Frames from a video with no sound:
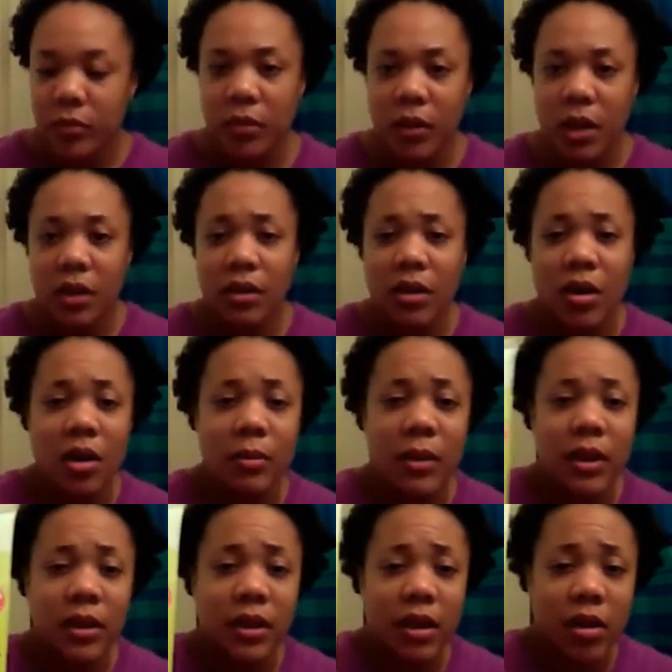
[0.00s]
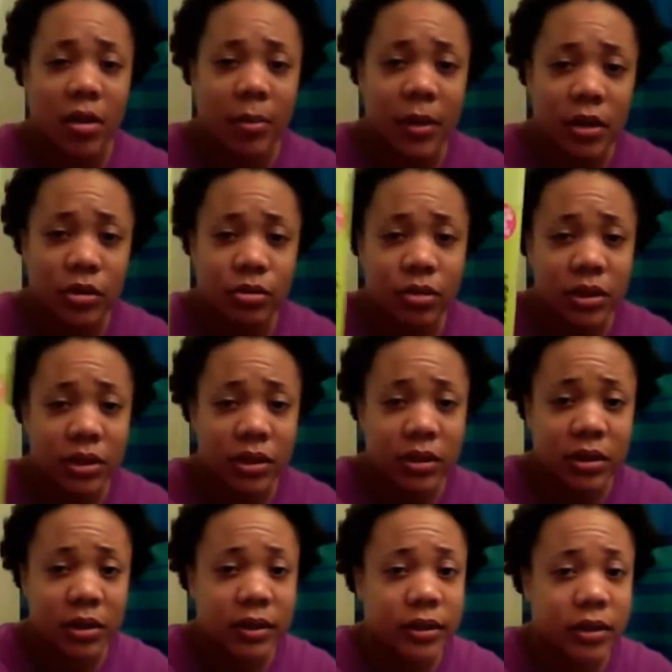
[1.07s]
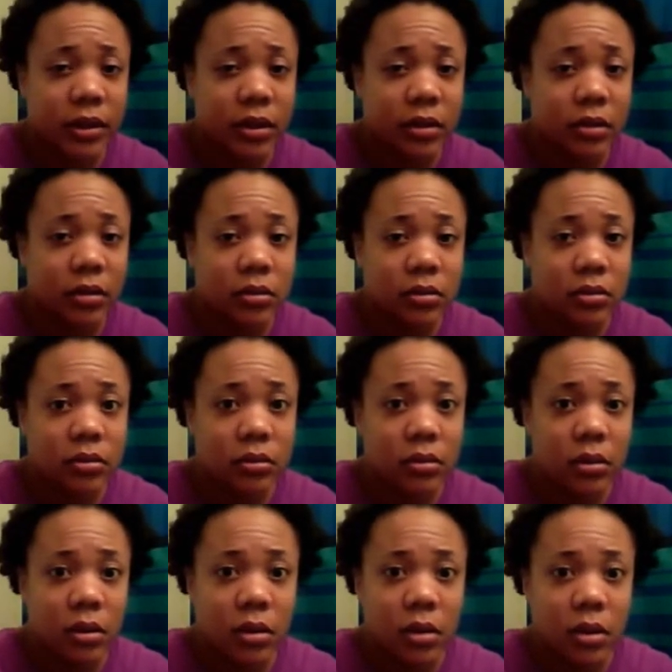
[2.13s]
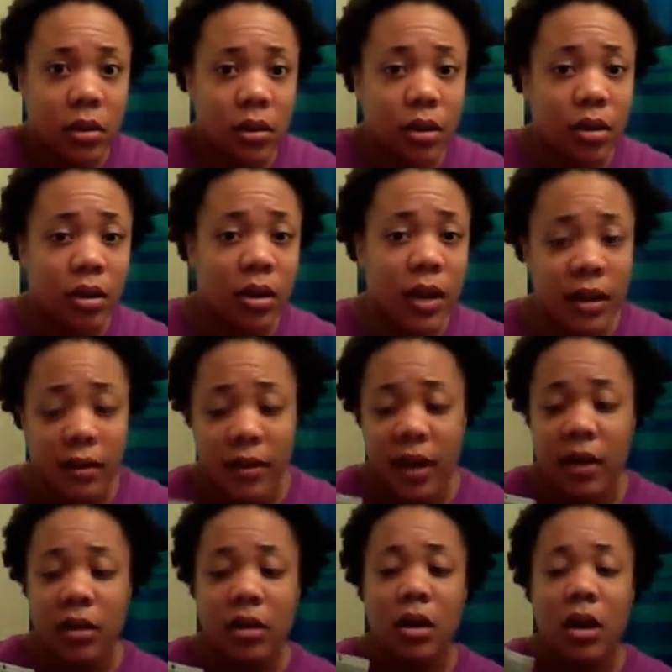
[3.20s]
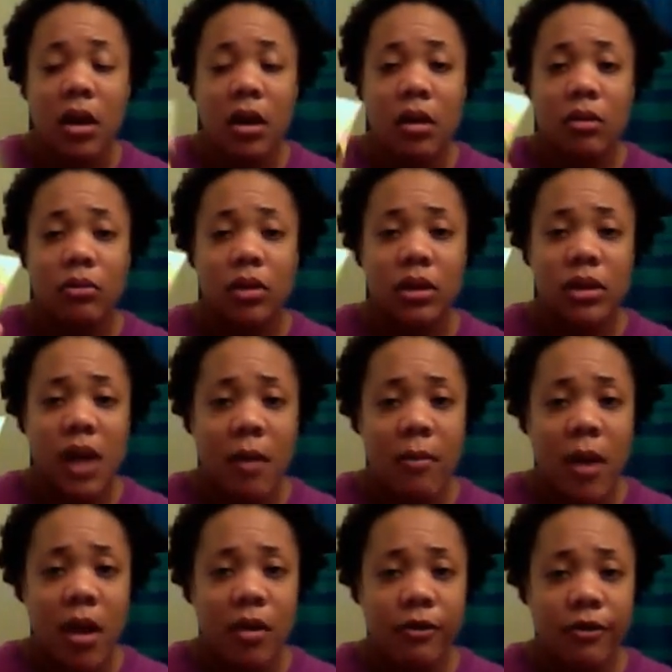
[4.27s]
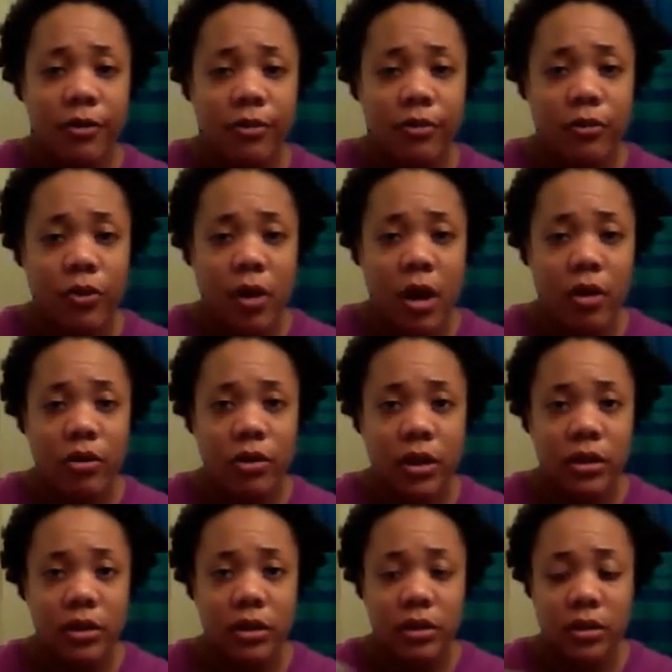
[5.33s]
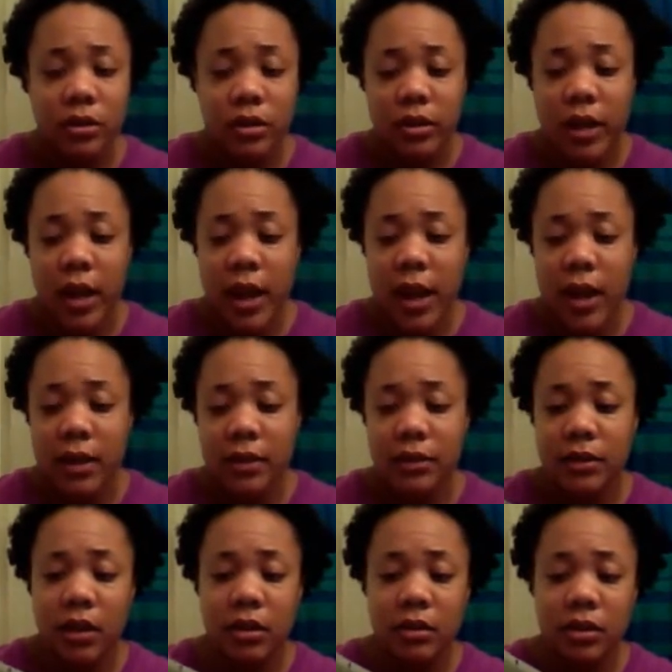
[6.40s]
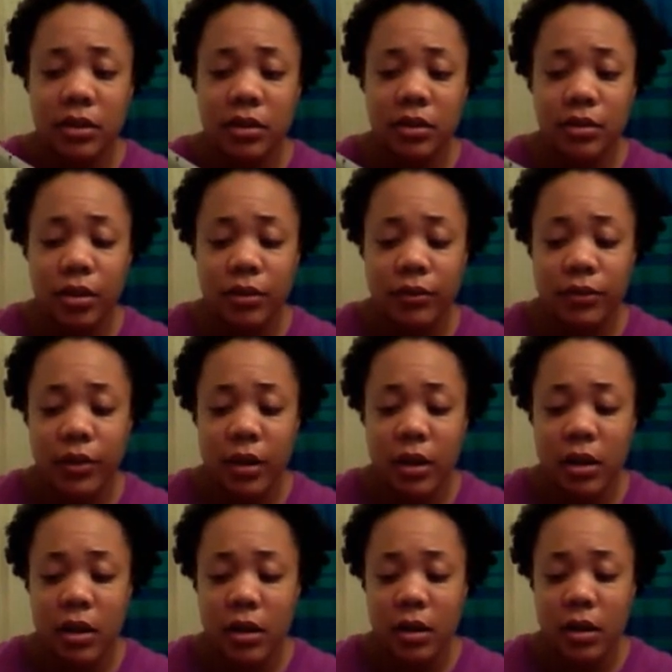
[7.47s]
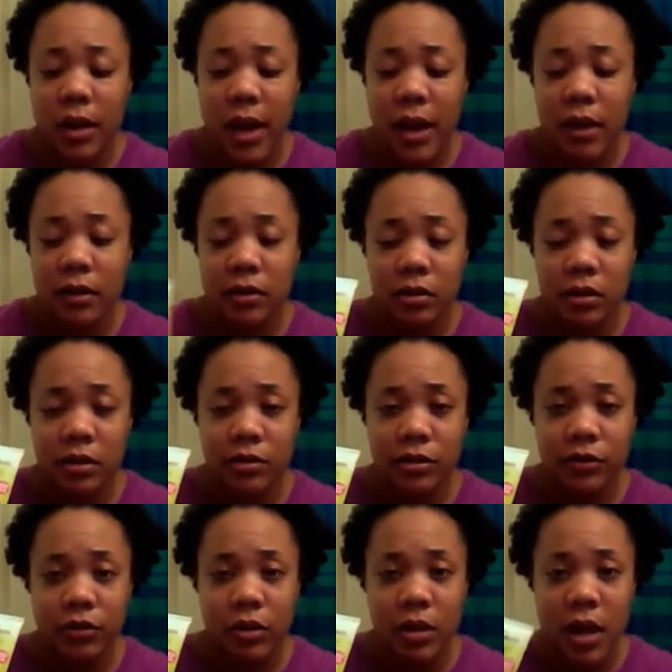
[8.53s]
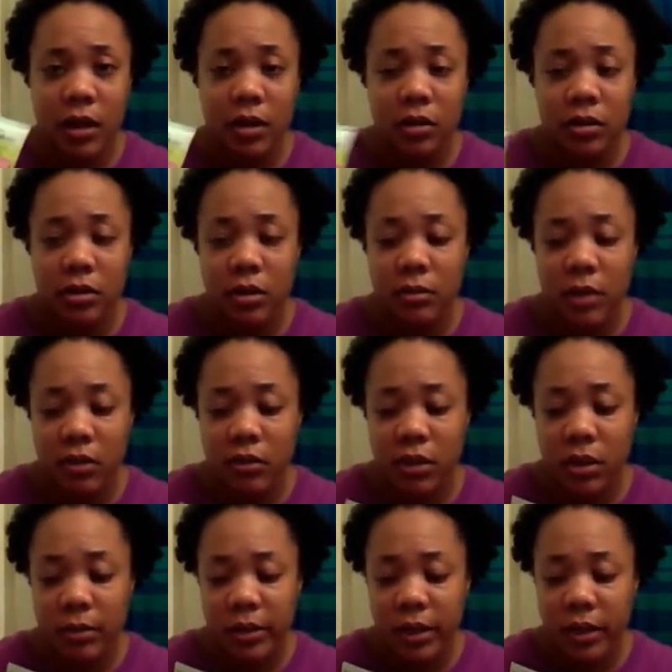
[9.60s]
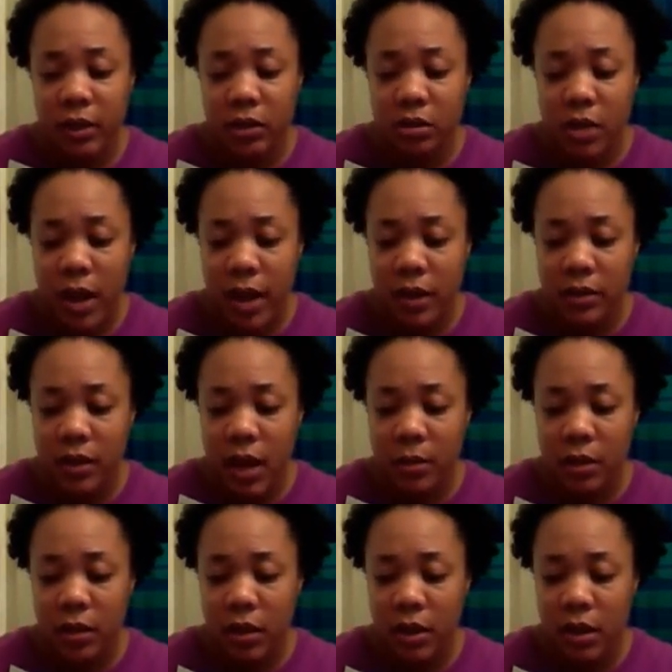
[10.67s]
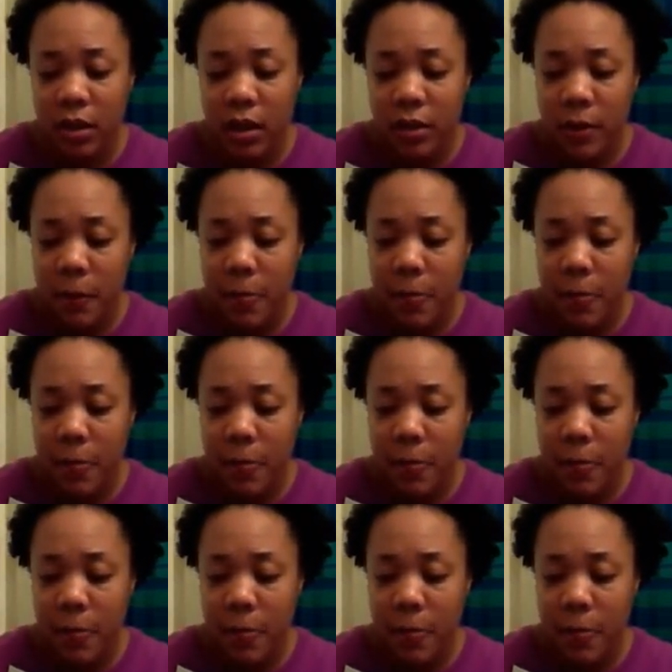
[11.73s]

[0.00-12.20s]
The Urban Therapy Twisted Sista Curl Activator, which I bought from Walgreens. They had a sale on this too for uh, 8 so this was $4. And I'm like, well, let me give it a try because I've been looking at it.